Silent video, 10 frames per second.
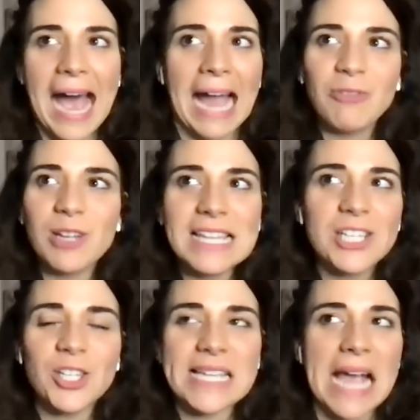I
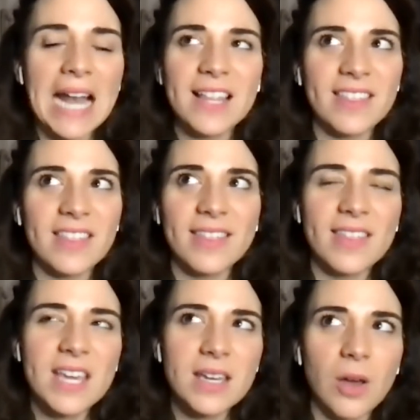really just kind of
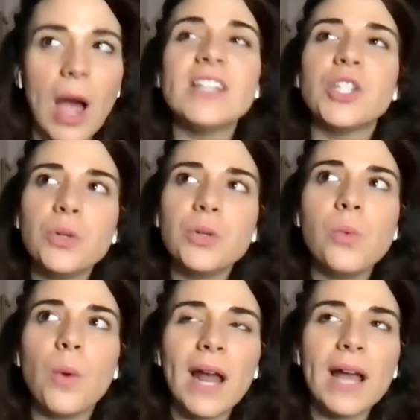think of them.
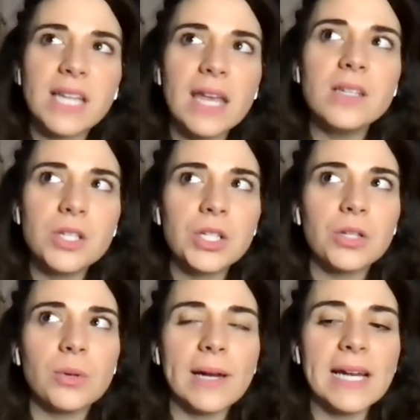What I tend to
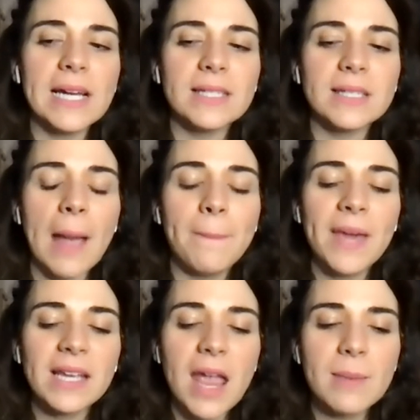do is I
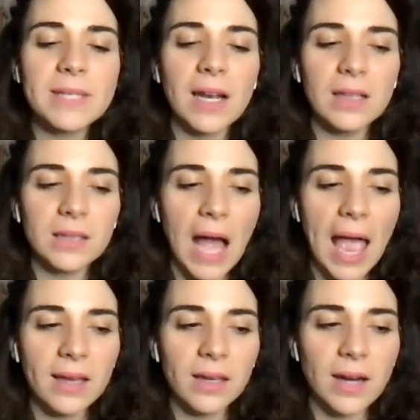pick names that I
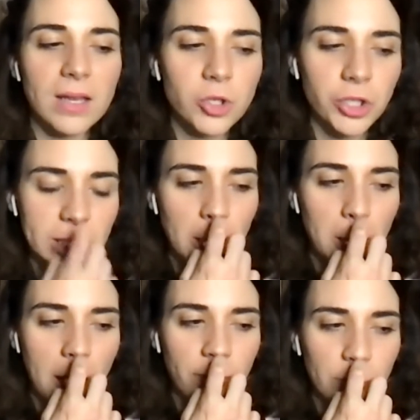like, and I usually
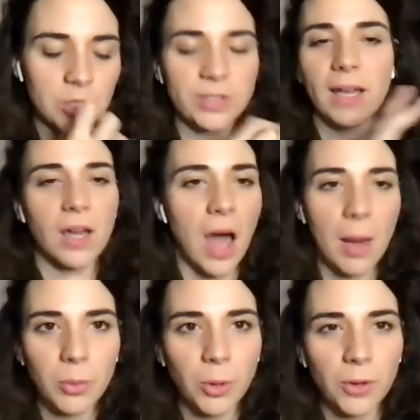start off with just like a
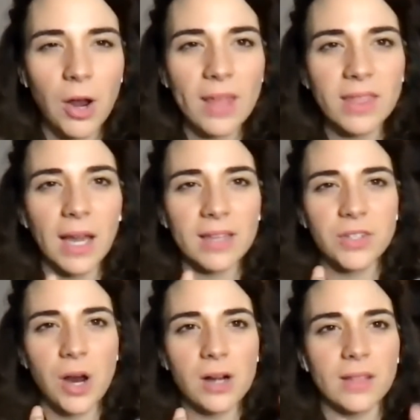couple. I think I
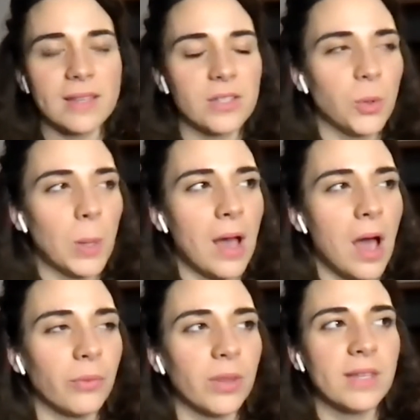started this story
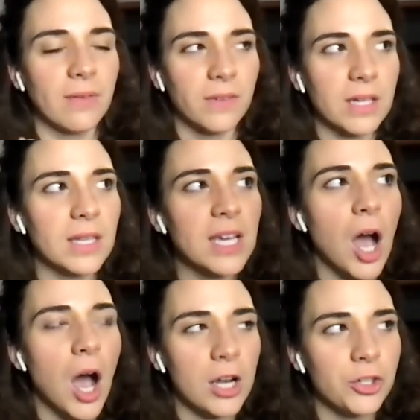off with definitely
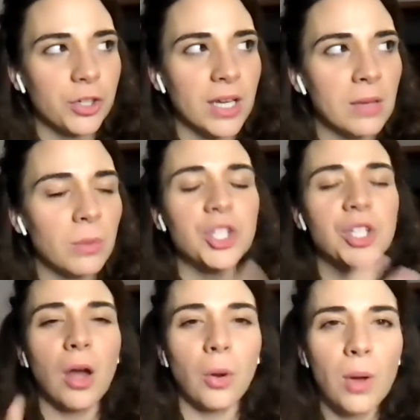Audrey, which,